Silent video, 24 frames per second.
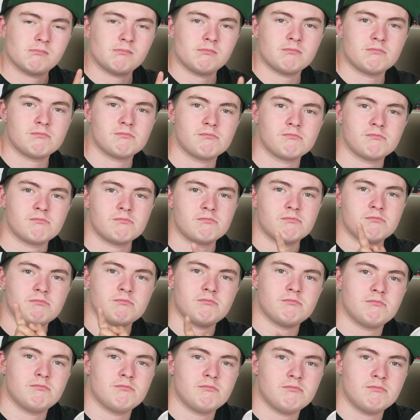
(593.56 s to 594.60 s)

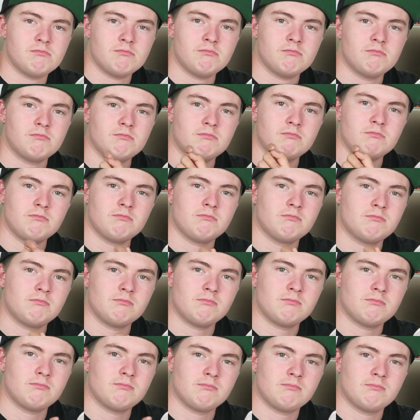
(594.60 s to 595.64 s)

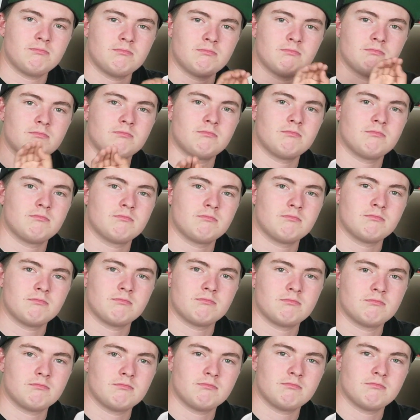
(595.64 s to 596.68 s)

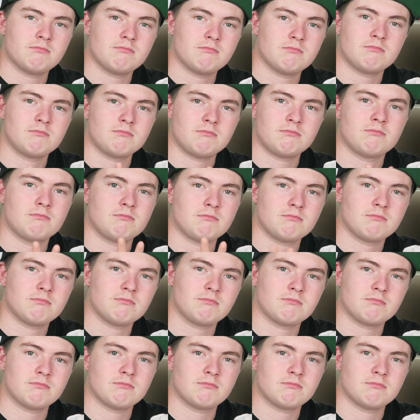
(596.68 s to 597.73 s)

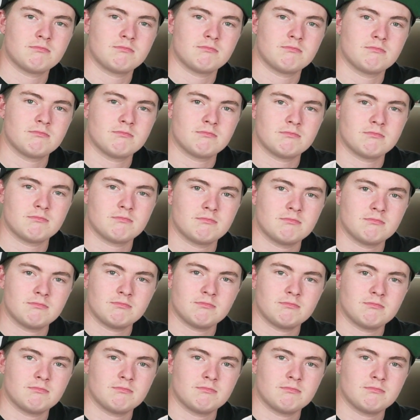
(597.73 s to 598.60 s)
(not speaking)